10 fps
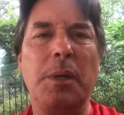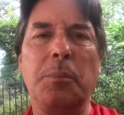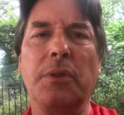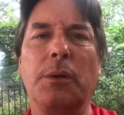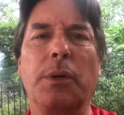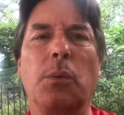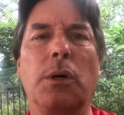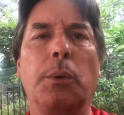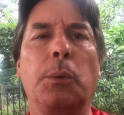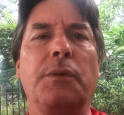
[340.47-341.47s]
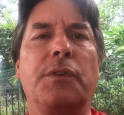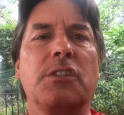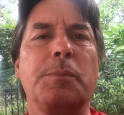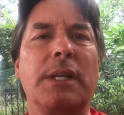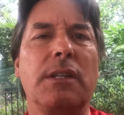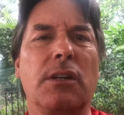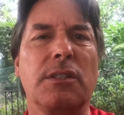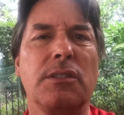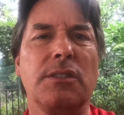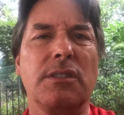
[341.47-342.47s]
people than we were when we first met the
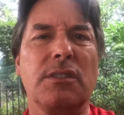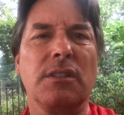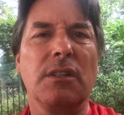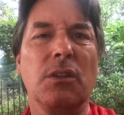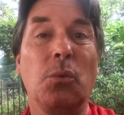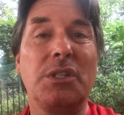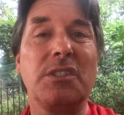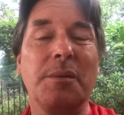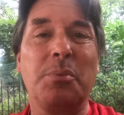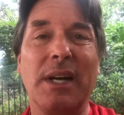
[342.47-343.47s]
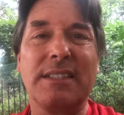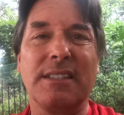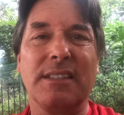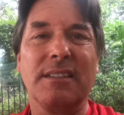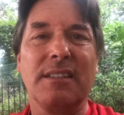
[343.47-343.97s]
narcissist, which is a blessing,